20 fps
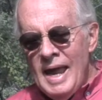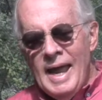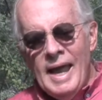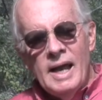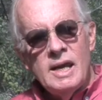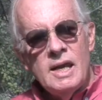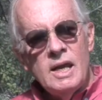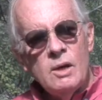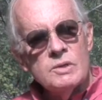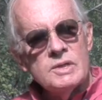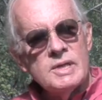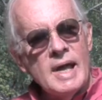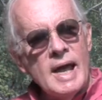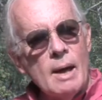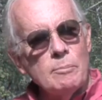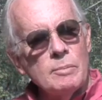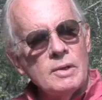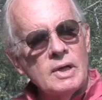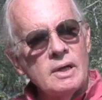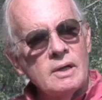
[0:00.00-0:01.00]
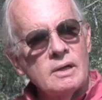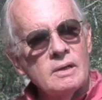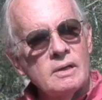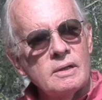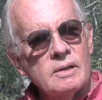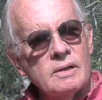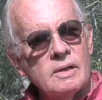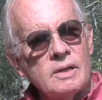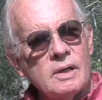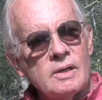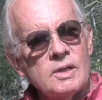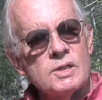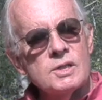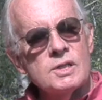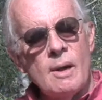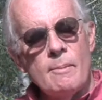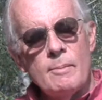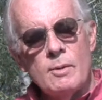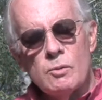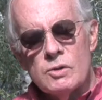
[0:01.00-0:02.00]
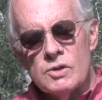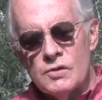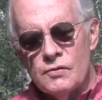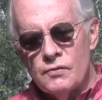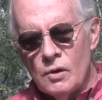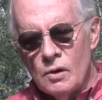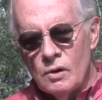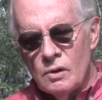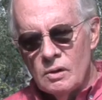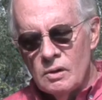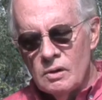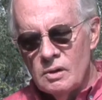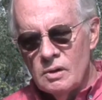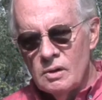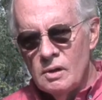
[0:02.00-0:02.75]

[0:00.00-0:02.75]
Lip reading: And he was happy. His tummy was full.